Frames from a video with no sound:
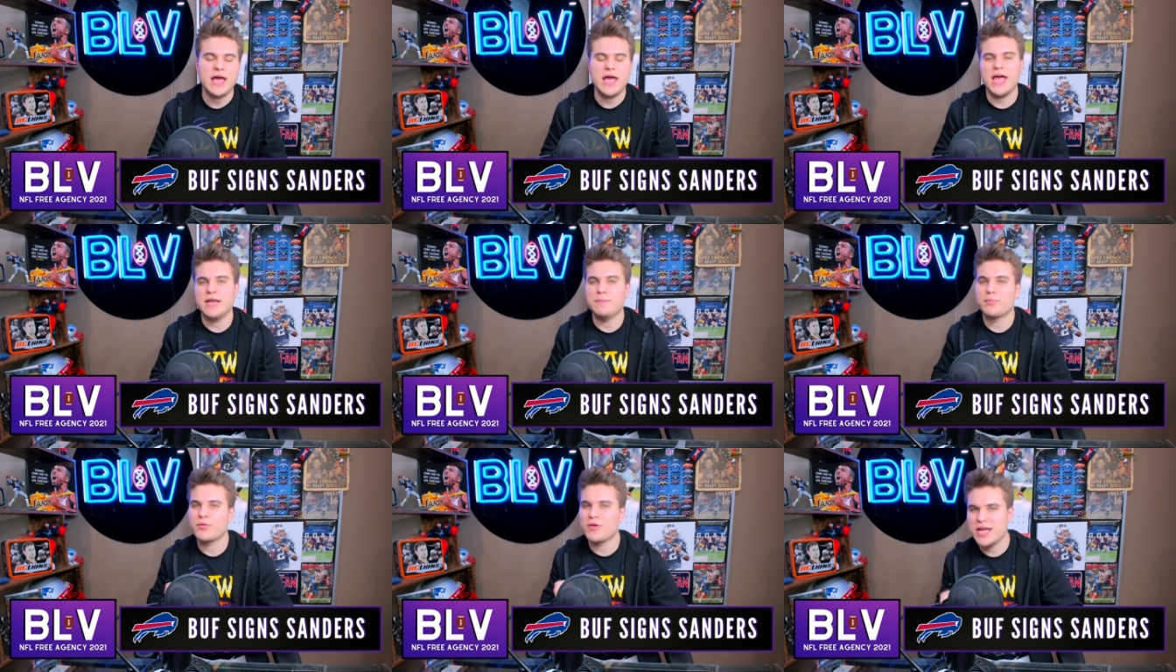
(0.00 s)

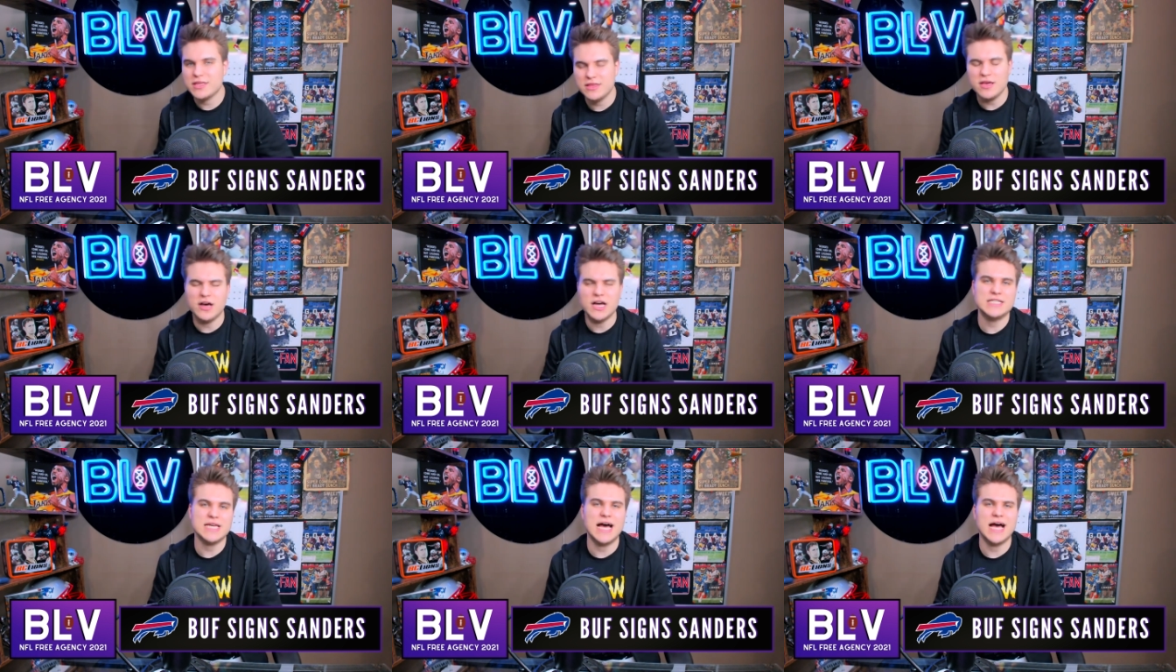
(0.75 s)
and break the
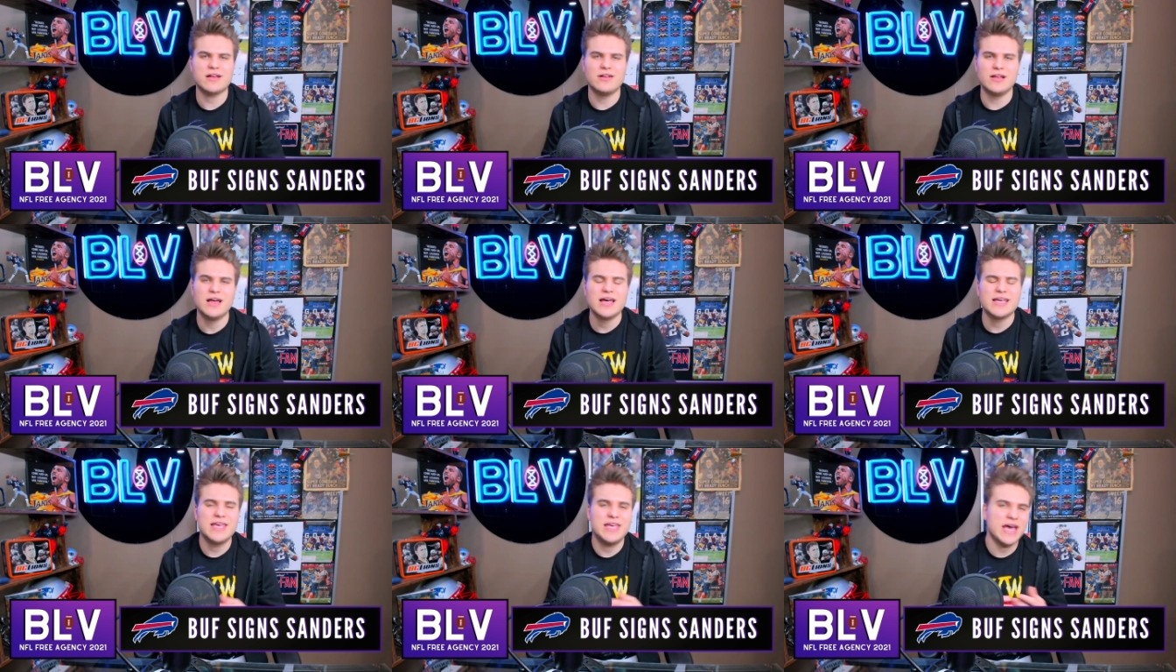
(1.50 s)
odd tackle,
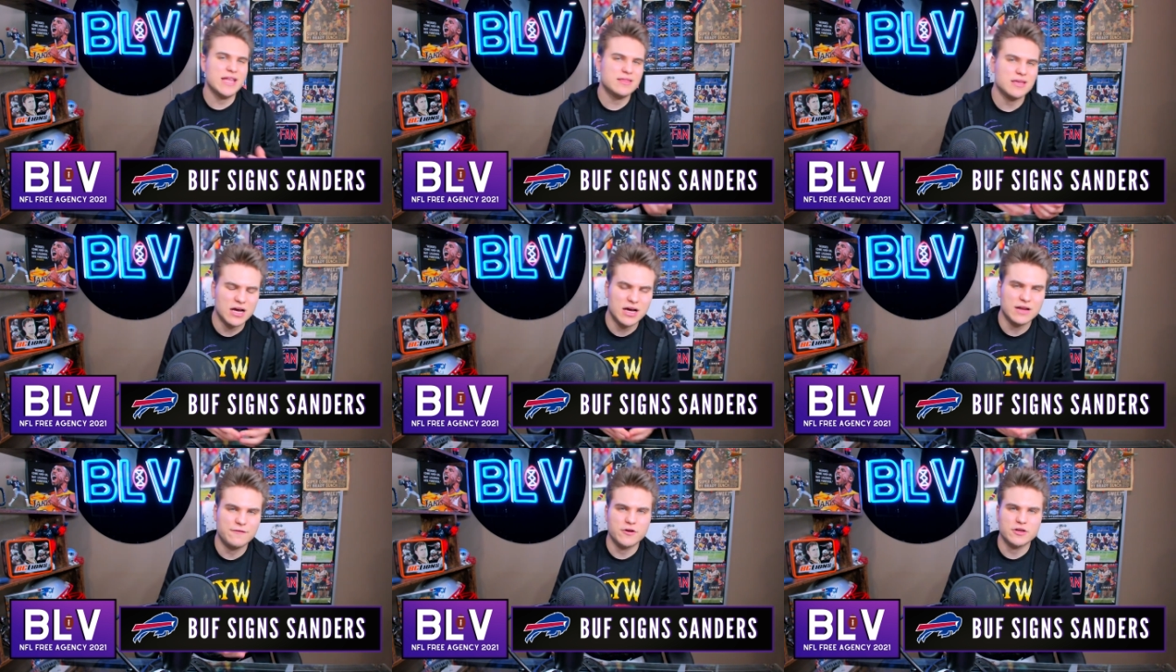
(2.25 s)
get the
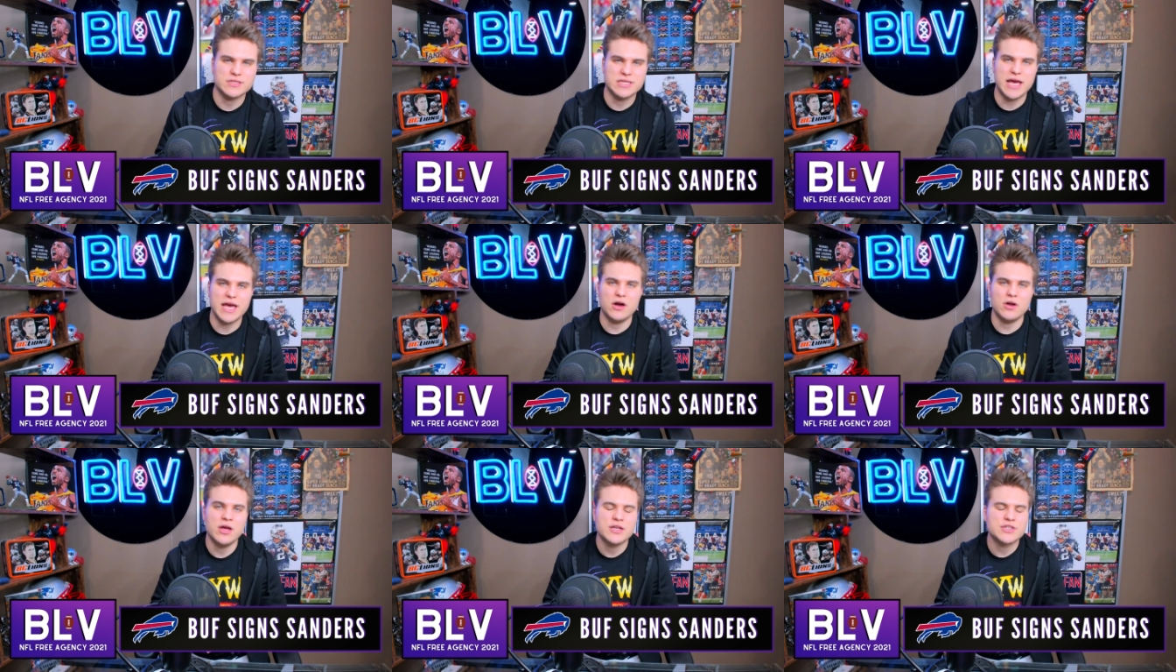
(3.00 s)
odd first
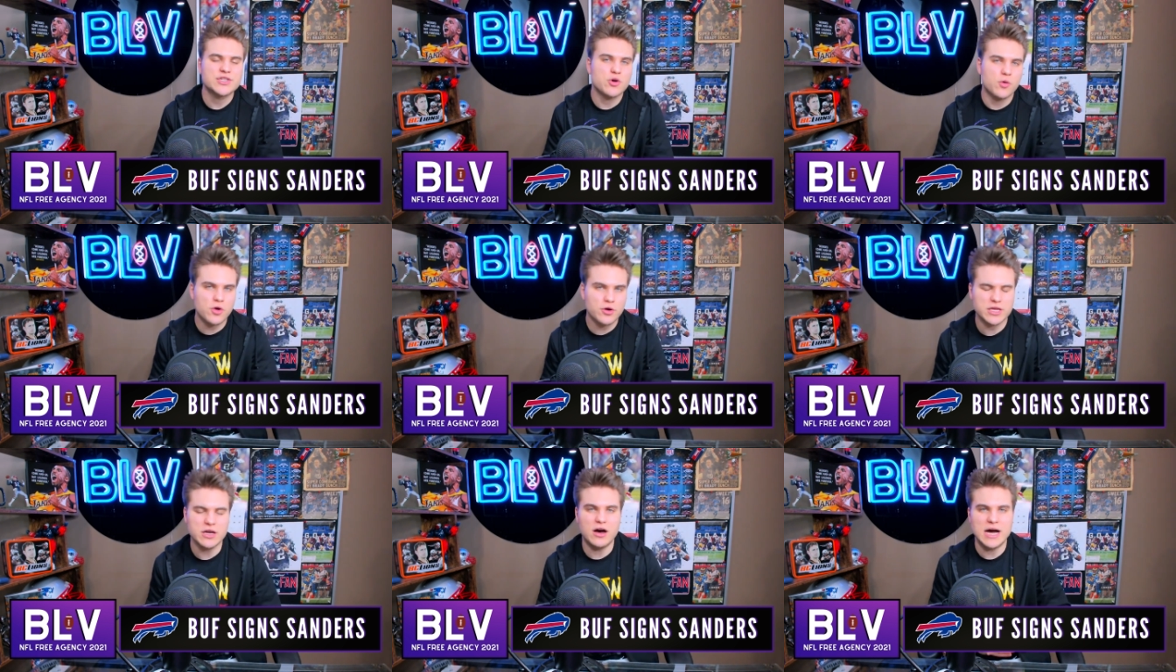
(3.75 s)
down, score
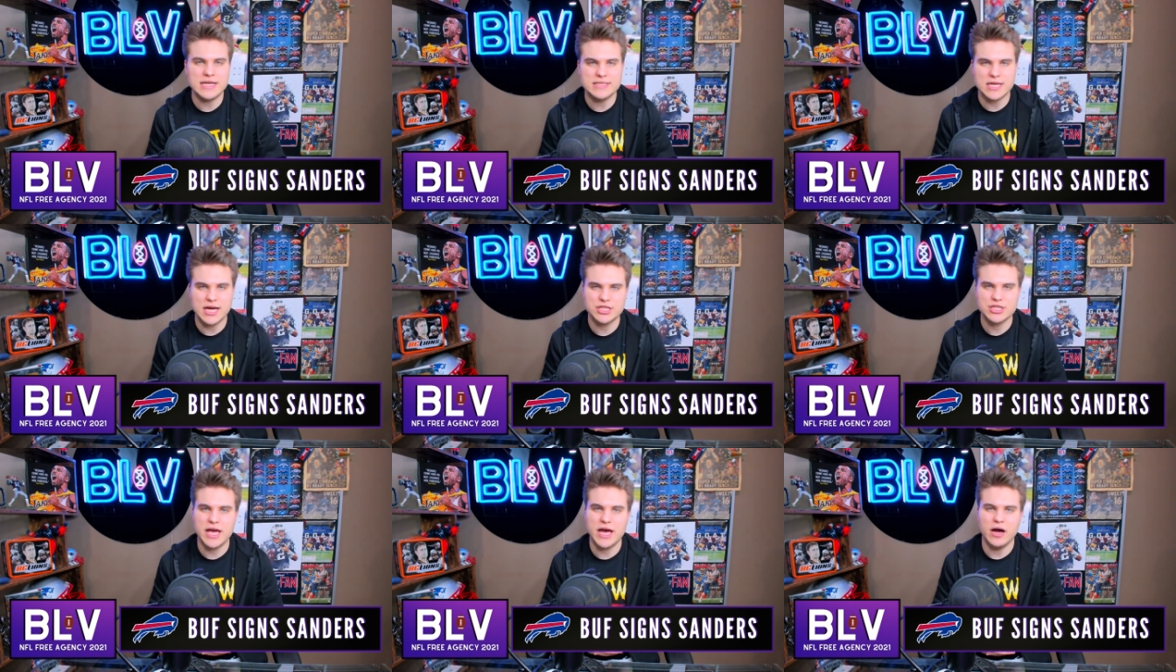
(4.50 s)
the odd
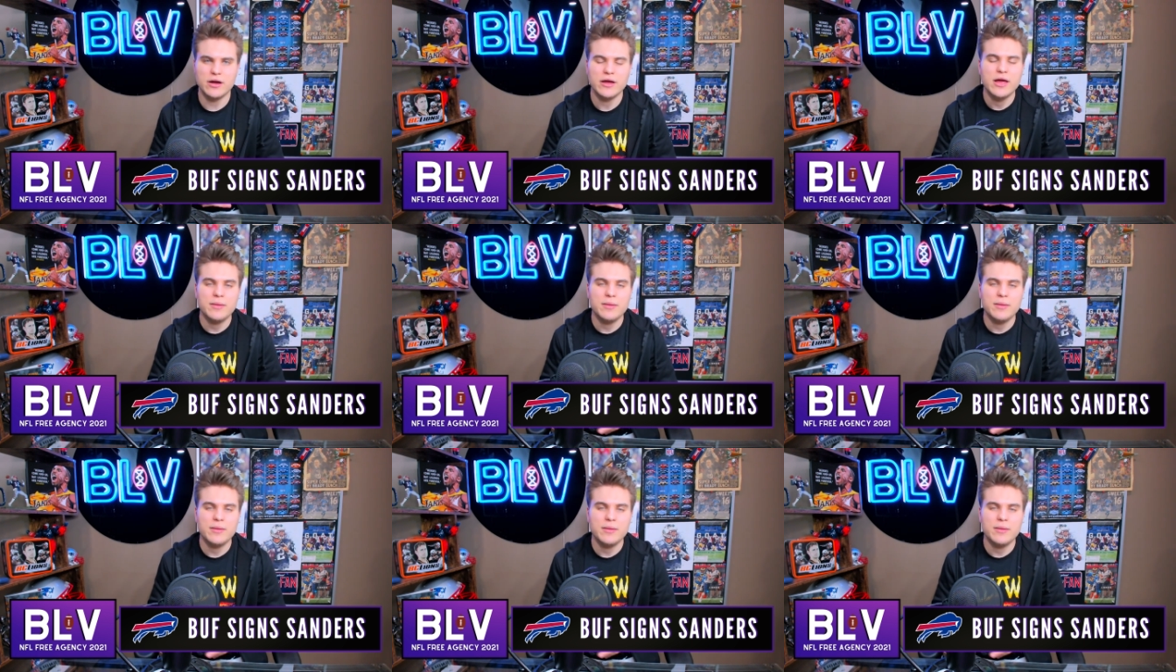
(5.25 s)
touchdown.